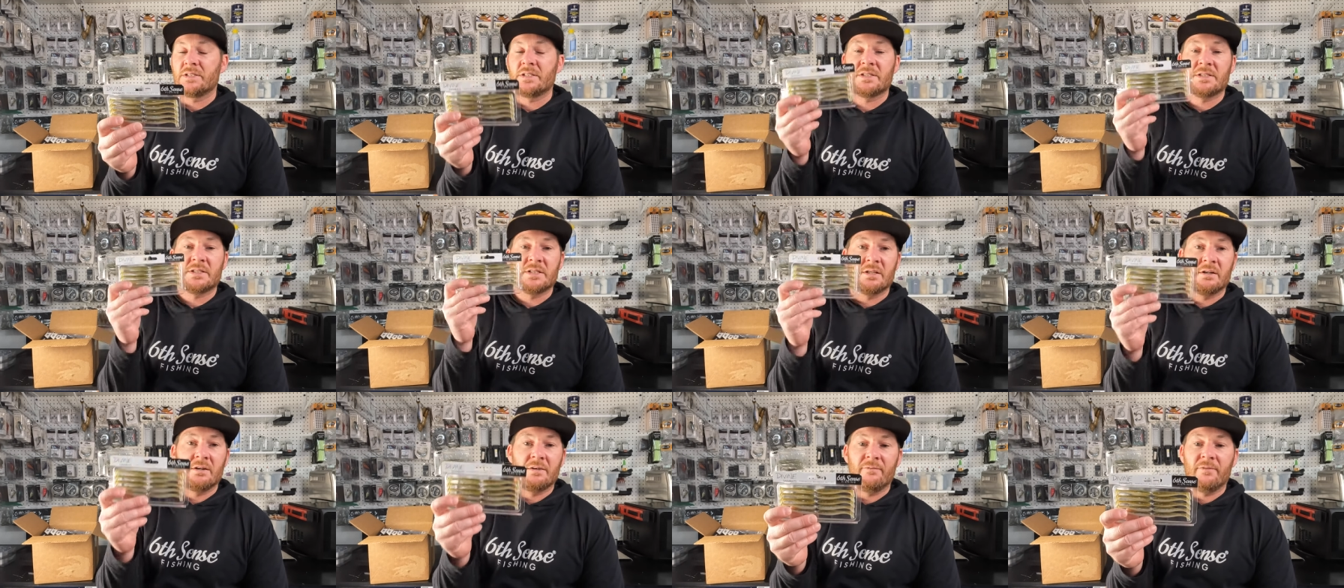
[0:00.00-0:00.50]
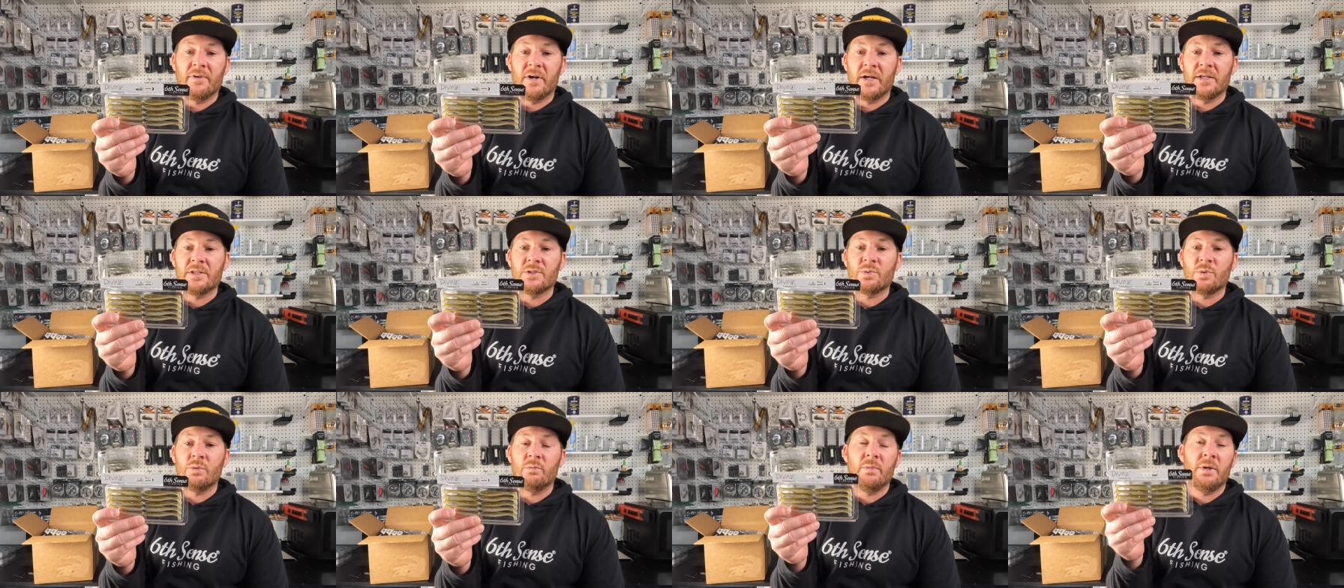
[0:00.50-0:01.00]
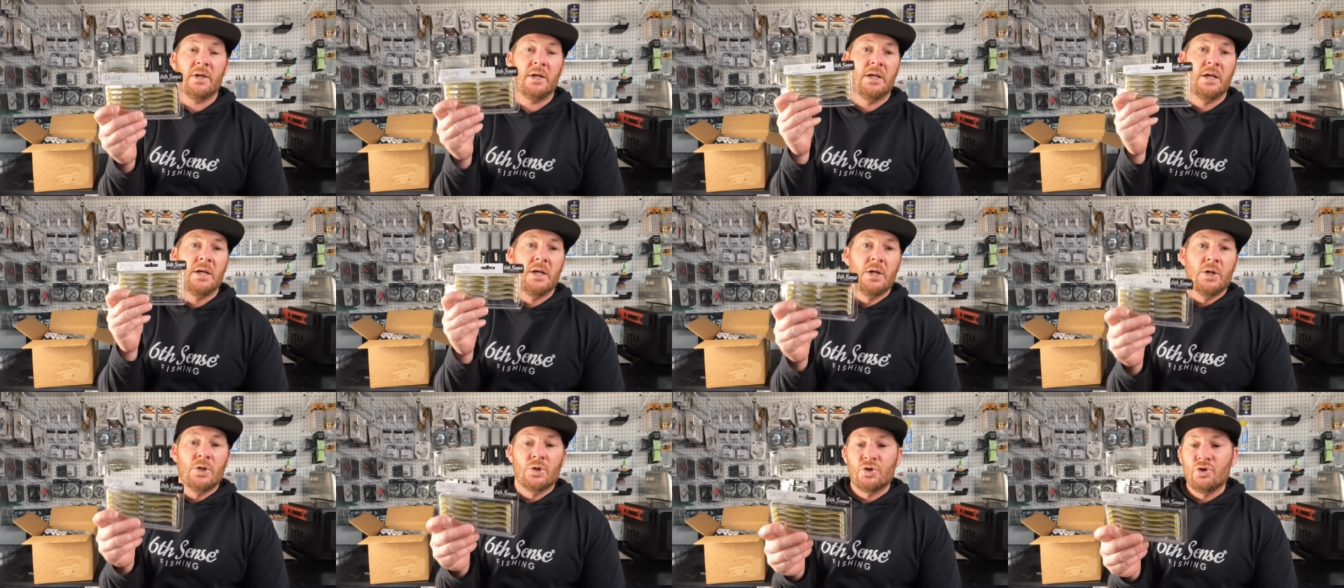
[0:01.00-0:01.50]
this is the Divine Swimbait
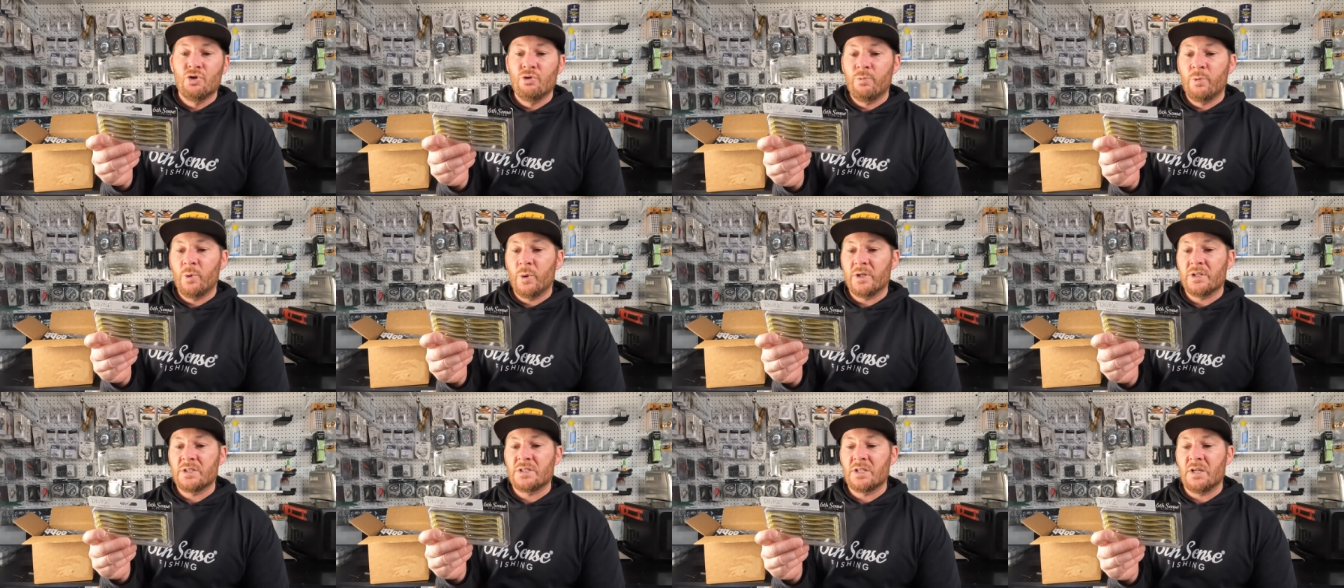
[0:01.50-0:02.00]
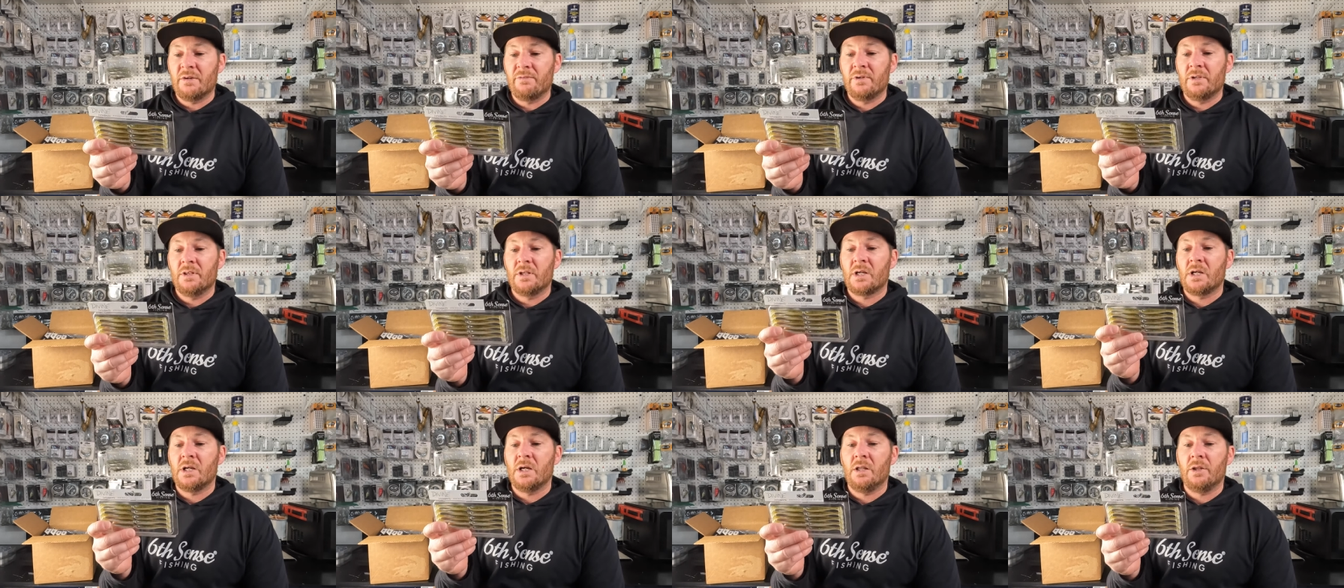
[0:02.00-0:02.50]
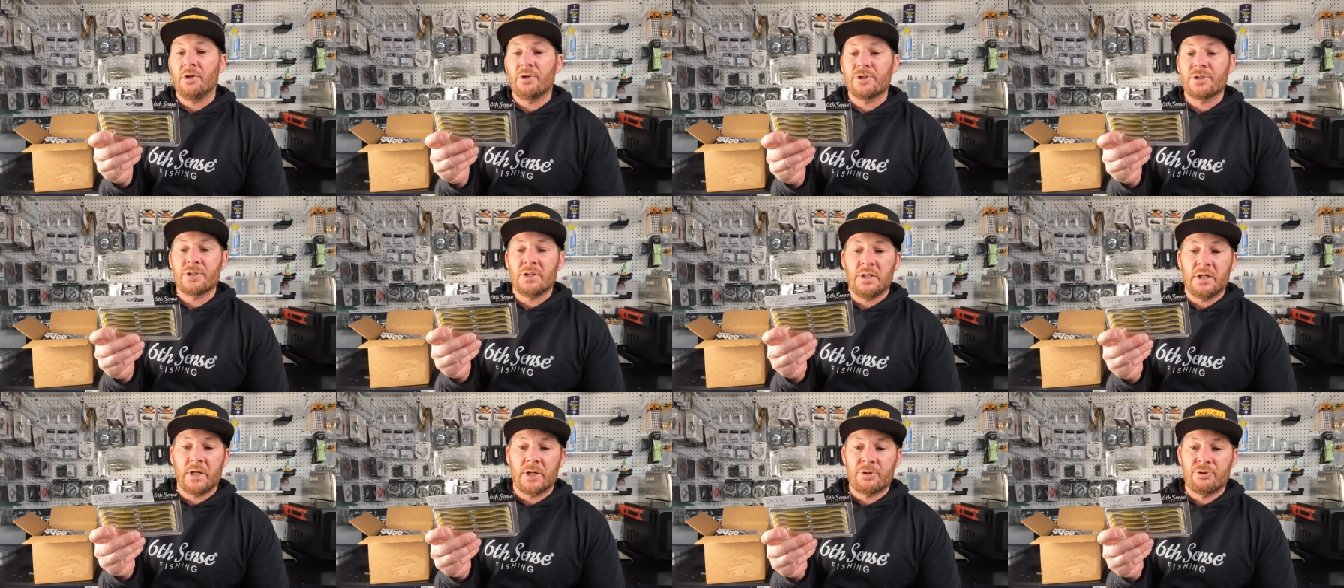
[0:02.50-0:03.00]
2.7, the color is
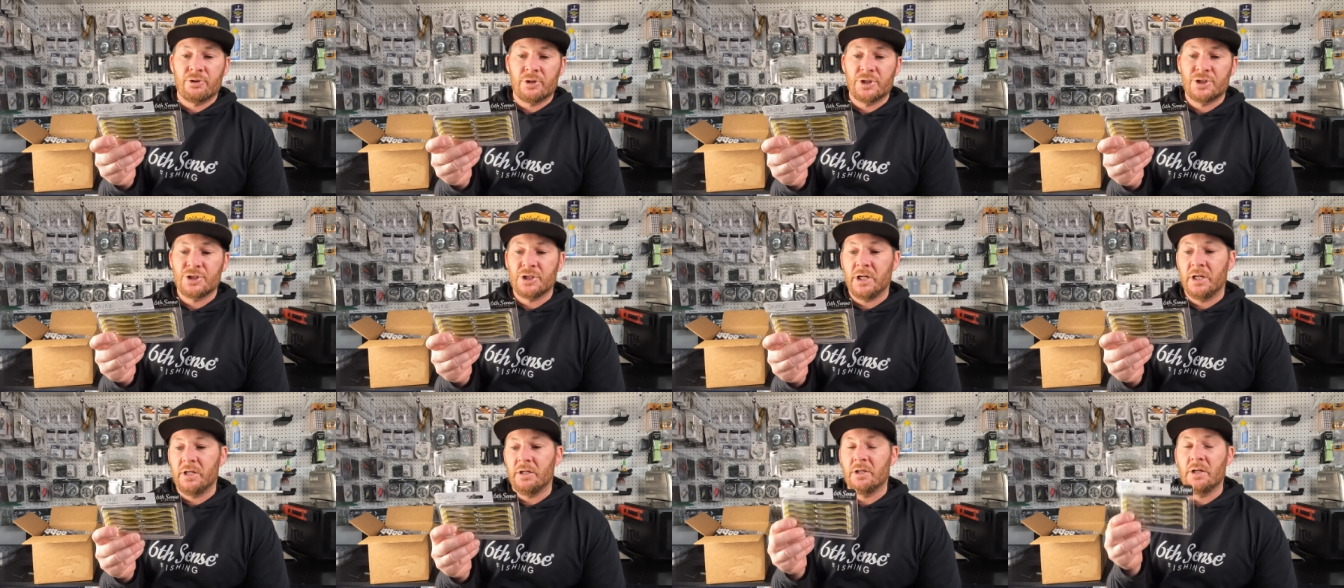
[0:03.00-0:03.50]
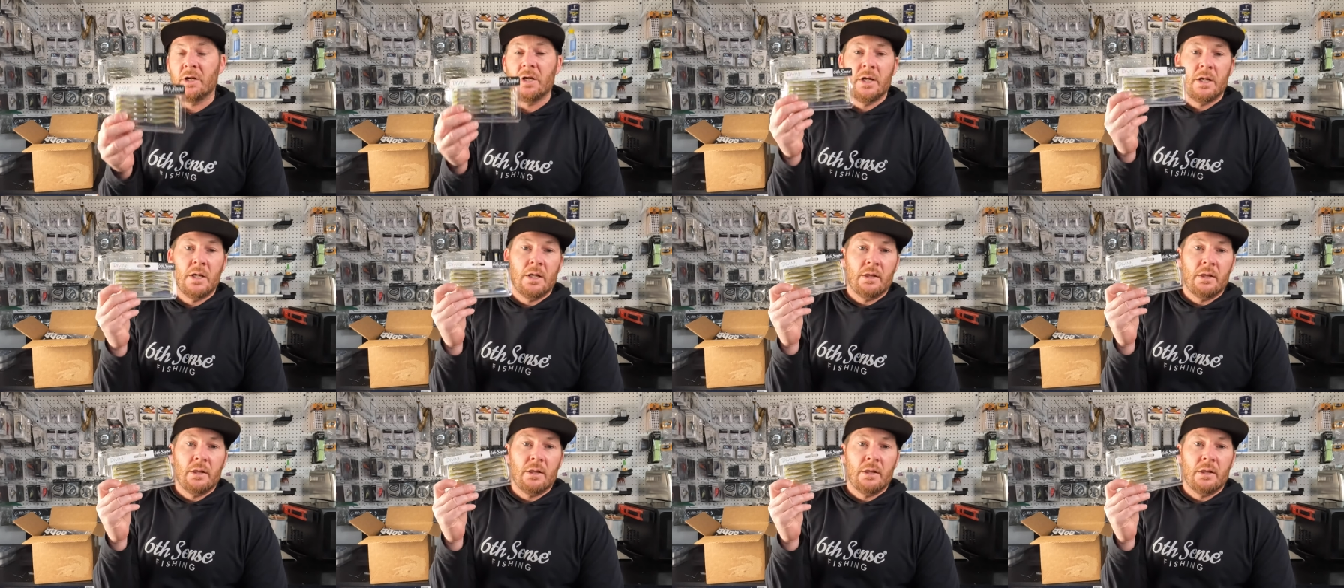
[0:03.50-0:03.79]
electric shiner.